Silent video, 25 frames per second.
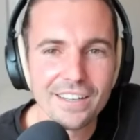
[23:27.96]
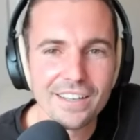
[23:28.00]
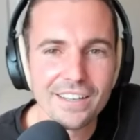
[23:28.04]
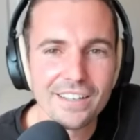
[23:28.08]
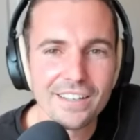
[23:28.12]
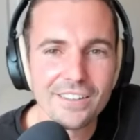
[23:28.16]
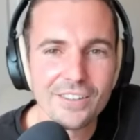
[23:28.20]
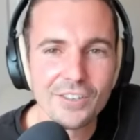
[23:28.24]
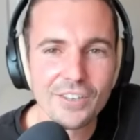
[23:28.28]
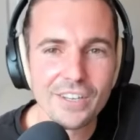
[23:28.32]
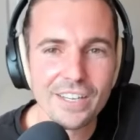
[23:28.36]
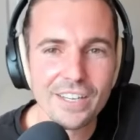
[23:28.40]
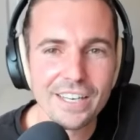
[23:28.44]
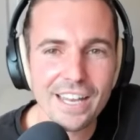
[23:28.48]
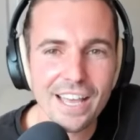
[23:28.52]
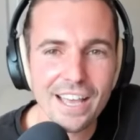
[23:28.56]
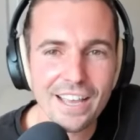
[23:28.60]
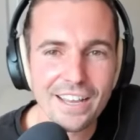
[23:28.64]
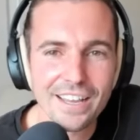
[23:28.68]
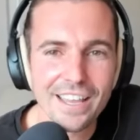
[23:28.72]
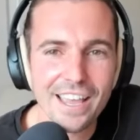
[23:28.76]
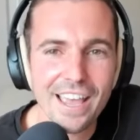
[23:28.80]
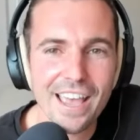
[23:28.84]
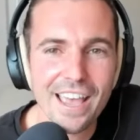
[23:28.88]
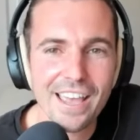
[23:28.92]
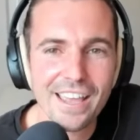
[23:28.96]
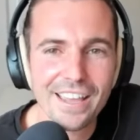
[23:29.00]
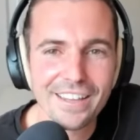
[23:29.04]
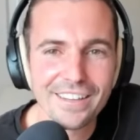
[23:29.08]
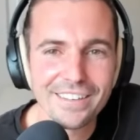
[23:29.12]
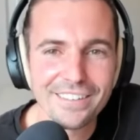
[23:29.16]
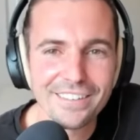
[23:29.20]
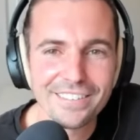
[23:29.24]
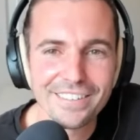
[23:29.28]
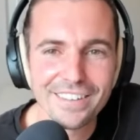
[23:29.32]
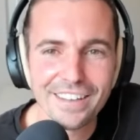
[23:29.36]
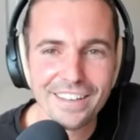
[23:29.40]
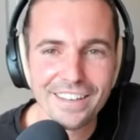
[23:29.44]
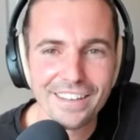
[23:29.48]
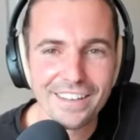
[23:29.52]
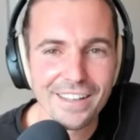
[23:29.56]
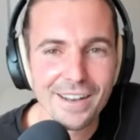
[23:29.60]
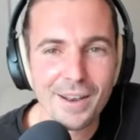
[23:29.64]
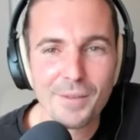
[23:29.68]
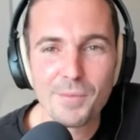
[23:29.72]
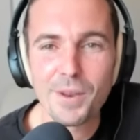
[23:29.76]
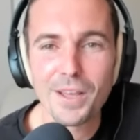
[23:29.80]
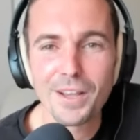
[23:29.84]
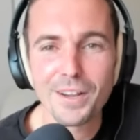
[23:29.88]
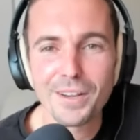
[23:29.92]
looking at Kay,
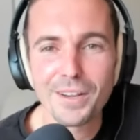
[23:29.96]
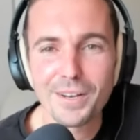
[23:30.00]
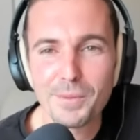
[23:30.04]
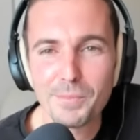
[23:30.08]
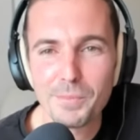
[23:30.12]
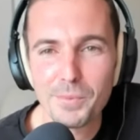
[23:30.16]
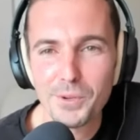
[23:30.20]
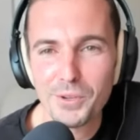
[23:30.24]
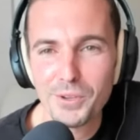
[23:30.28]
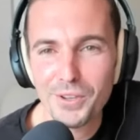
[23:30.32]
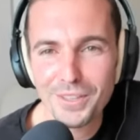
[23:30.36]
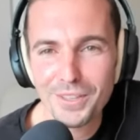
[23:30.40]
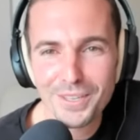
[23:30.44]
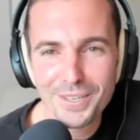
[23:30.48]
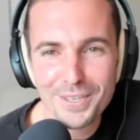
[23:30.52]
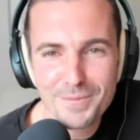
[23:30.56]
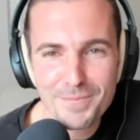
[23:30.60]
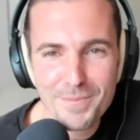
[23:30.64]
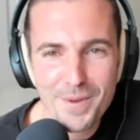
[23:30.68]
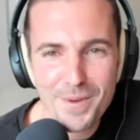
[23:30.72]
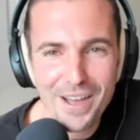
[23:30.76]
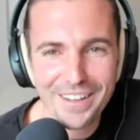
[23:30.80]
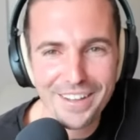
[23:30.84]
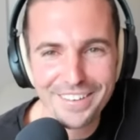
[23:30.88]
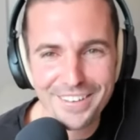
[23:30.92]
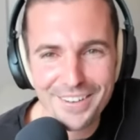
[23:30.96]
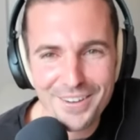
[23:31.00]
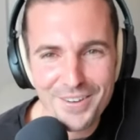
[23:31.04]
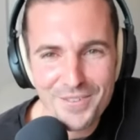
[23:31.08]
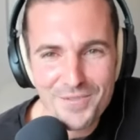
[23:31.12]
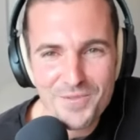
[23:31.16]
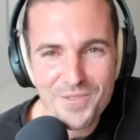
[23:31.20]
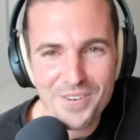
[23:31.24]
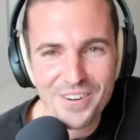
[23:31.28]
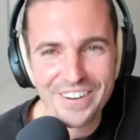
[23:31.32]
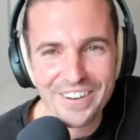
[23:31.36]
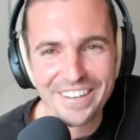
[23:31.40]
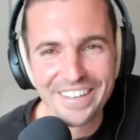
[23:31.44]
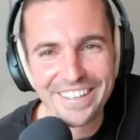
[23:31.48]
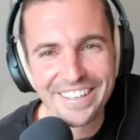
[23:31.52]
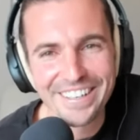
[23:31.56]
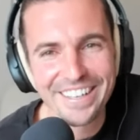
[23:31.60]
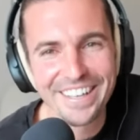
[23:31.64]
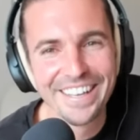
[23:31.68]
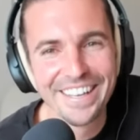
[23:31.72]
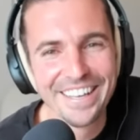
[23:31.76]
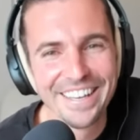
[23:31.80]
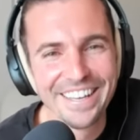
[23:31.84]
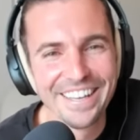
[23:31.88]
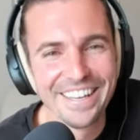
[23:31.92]
and I'm not going to put you on the spot. Don't worry.
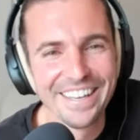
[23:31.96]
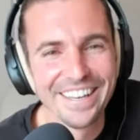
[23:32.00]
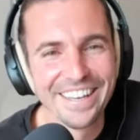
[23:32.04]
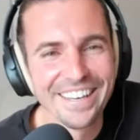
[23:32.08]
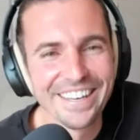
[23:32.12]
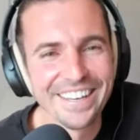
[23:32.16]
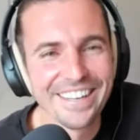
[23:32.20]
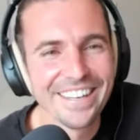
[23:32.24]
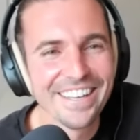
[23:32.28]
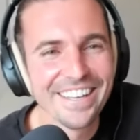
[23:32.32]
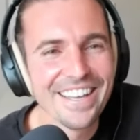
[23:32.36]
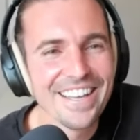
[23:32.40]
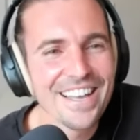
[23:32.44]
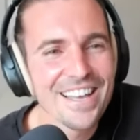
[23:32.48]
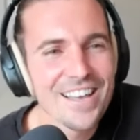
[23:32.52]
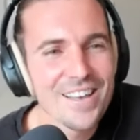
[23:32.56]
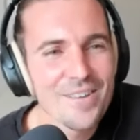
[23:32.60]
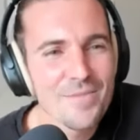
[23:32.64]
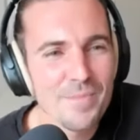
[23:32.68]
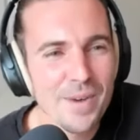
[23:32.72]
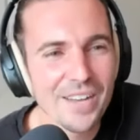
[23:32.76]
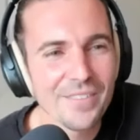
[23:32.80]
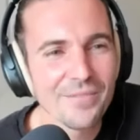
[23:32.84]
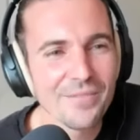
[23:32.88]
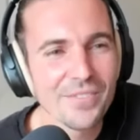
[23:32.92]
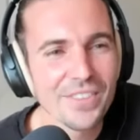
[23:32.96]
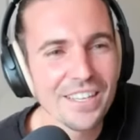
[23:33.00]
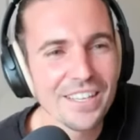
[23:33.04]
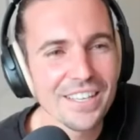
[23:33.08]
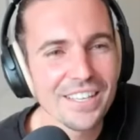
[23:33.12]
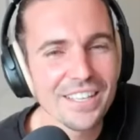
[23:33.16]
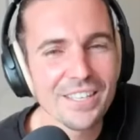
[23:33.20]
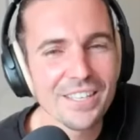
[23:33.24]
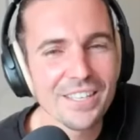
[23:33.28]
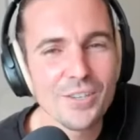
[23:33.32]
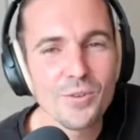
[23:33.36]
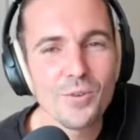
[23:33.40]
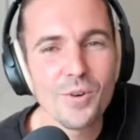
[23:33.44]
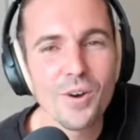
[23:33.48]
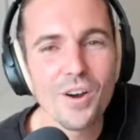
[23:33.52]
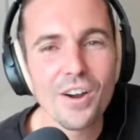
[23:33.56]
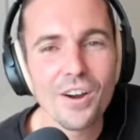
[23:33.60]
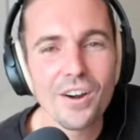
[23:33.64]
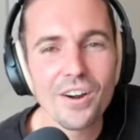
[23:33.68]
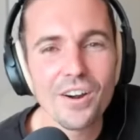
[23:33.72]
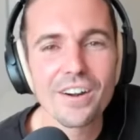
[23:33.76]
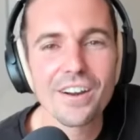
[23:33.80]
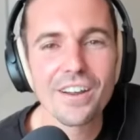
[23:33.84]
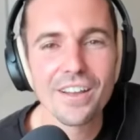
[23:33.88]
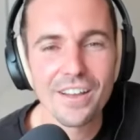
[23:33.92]
But you
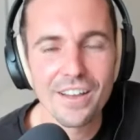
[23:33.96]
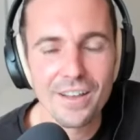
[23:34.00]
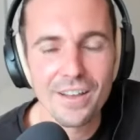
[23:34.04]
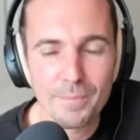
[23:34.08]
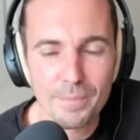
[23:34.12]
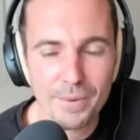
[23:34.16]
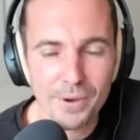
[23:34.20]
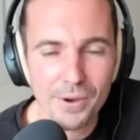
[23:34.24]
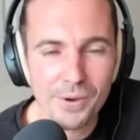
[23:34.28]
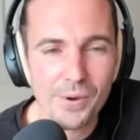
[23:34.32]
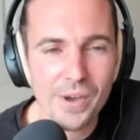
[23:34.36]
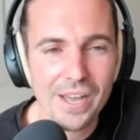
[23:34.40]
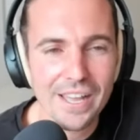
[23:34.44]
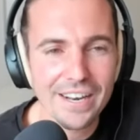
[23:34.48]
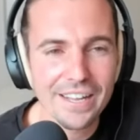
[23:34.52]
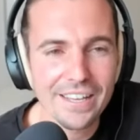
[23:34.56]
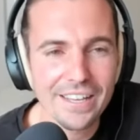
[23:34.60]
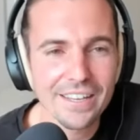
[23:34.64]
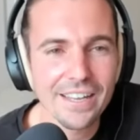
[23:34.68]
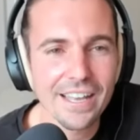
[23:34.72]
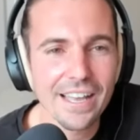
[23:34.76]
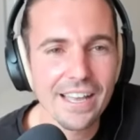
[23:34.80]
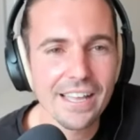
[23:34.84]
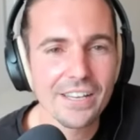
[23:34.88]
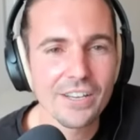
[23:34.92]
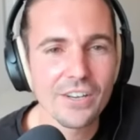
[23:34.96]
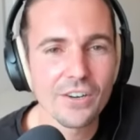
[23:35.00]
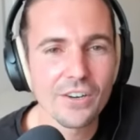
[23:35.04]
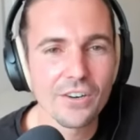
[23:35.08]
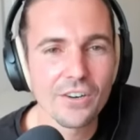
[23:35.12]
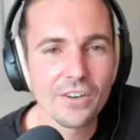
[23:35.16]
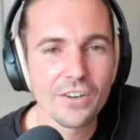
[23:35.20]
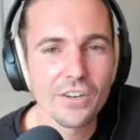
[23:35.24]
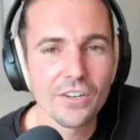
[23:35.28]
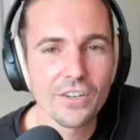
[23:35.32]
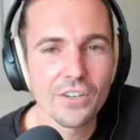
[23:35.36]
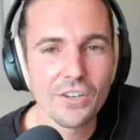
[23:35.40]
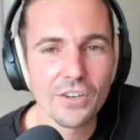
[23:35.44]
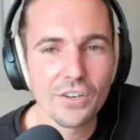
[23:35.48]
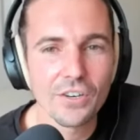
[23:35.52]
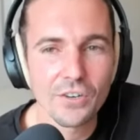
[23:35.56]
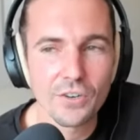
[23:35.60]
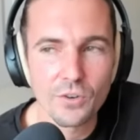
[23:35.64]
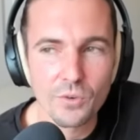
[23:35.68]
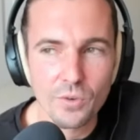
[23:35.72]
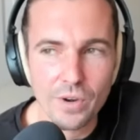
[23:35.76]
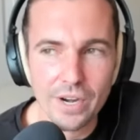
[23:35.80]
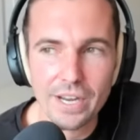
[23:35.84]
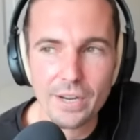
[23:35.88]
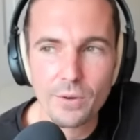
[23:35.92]
are poetic, and you're
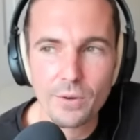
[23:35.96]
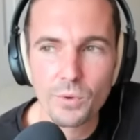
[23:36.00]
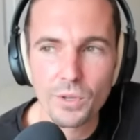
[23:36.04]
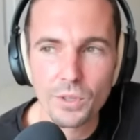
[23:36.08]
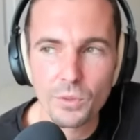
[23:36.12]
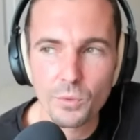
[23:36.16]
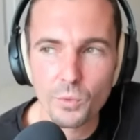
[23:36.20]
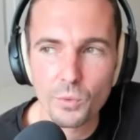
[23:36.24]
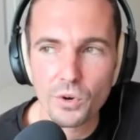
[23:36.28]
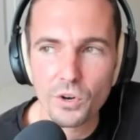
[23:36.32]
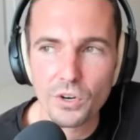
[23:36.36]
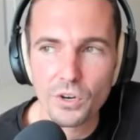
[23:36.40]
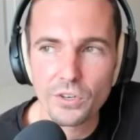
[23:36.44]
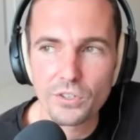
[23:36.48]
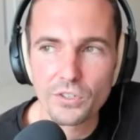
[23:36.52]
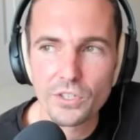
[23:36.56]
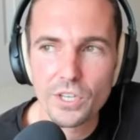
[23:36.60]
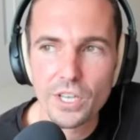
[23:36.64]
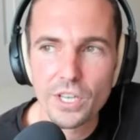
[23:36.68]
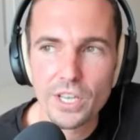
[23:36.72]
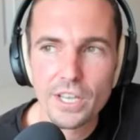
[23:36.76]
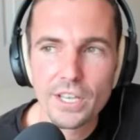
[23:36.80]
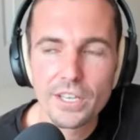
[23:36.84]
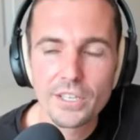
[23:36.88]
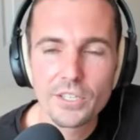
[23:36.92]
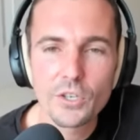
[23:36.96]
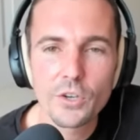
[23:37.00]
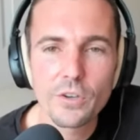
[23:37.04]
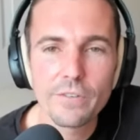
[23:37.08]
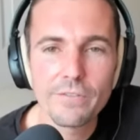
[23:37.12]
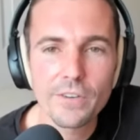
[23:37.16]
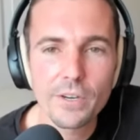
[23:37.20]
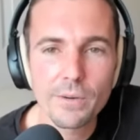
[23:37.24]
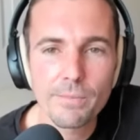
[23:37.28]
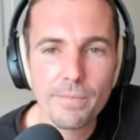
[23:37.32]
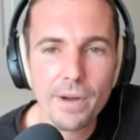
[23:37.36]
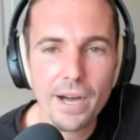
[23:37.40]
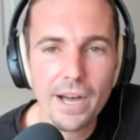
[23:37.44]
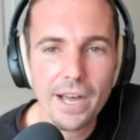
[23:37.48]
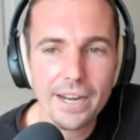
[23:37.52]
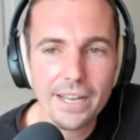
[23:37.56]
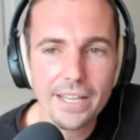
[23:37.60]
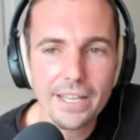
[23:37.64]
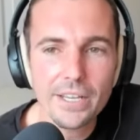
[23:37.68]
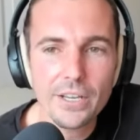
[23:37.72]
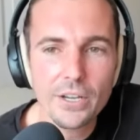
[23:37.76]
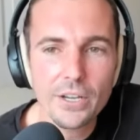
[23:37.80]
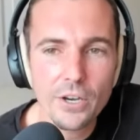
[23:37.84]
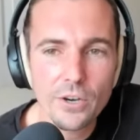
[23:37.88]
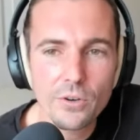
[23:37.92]
great with words. So if your
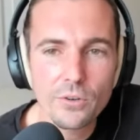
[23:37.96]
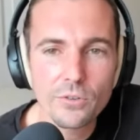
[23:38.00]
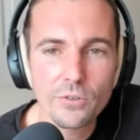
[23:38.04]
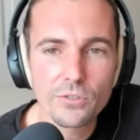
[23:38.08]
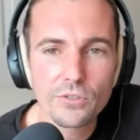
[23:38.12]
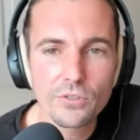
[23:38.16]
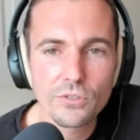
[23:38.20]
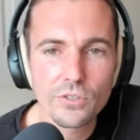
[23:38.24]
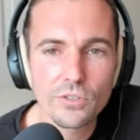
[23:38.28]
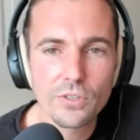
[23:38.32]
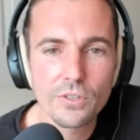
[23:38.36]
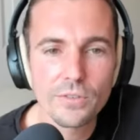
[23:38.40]
body goes,